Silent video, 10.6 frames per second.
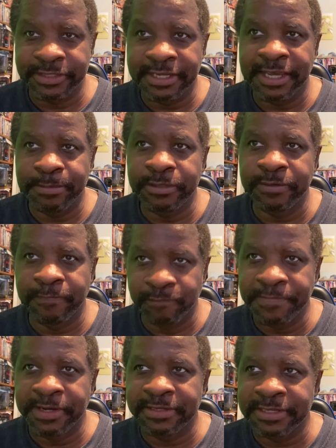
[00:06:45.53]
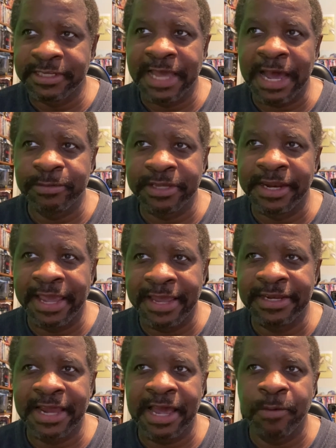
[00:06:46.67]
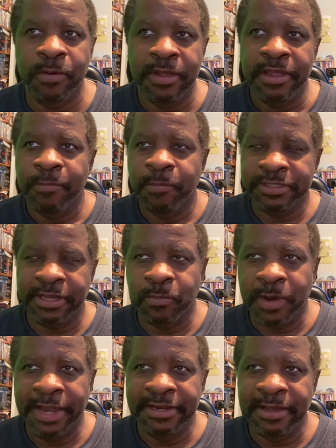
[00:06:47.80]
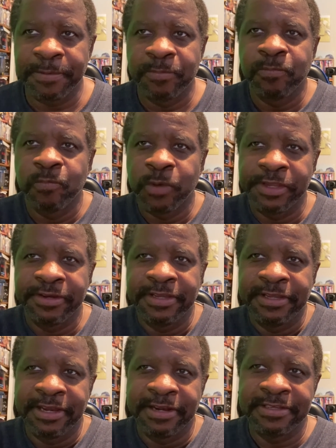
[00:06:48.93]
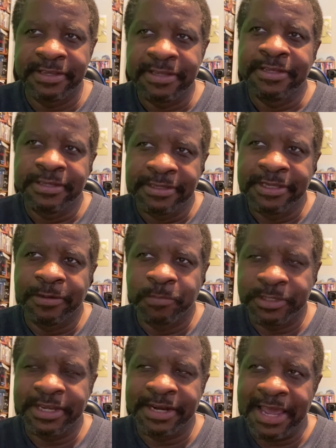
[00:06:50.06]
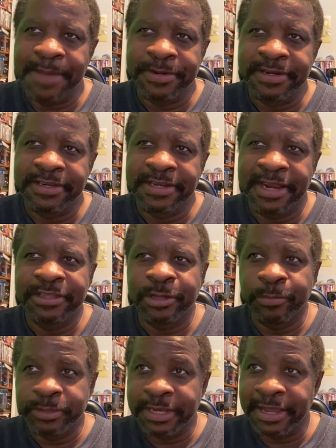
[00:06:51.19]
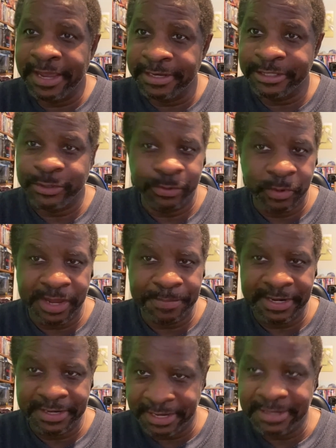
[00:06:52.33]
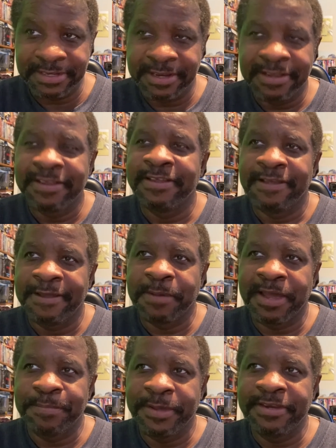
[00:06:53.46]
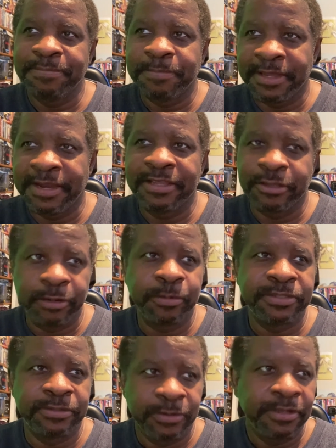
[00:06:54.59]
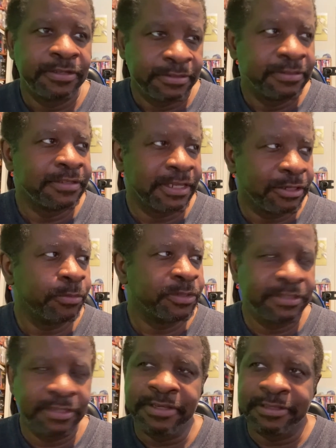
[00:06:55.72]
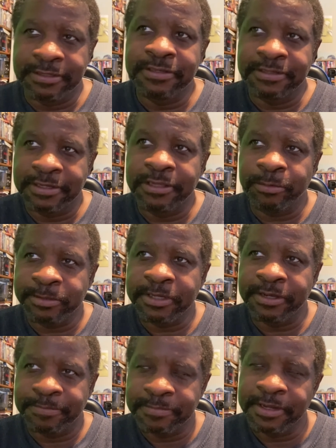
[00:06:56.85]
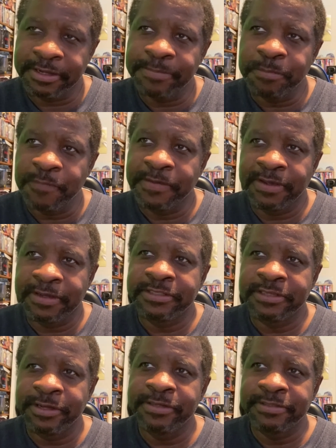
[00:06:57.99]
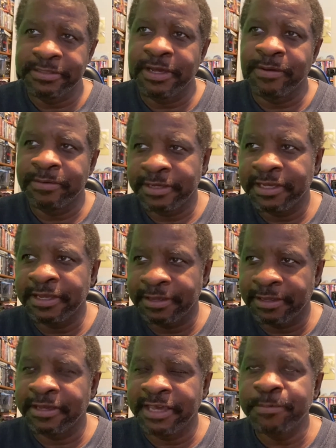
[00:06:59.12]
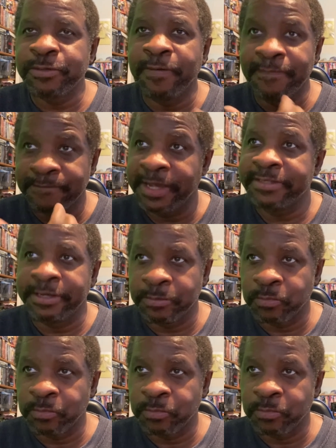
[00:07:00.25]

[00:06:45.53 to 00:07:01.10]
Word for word: and keeps you riveted to see how it's going to end and how what's going to wind up and whether you're going to, you know, what's going to happen in it. And I thought it was going to end a certain way, but it didn't, in my opinion. And I thought it was, I thought it was, I thought it was good, a good movie. It's good, you know. Keeps you invested in